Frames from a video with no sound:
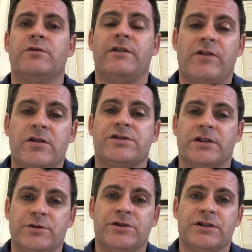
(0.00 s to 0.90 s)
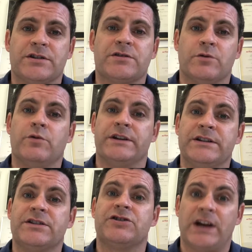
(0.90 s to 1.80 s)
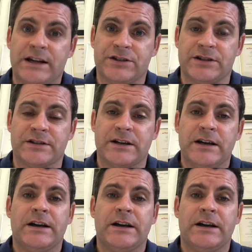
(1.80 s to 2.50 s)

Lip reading: there are solutions to all these challenges.